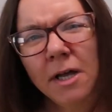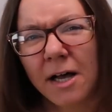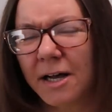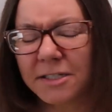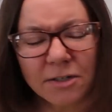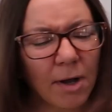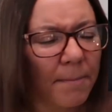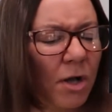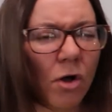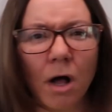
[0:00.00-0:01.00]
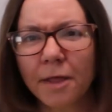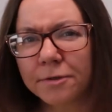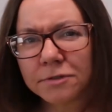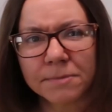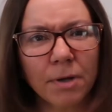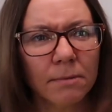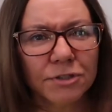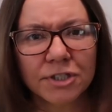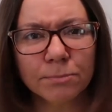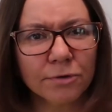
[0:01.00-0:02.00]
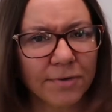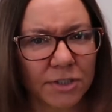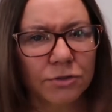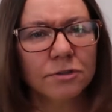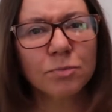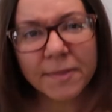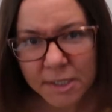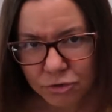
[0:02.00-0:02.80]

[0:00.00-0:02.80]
among authors and publishing professionals when they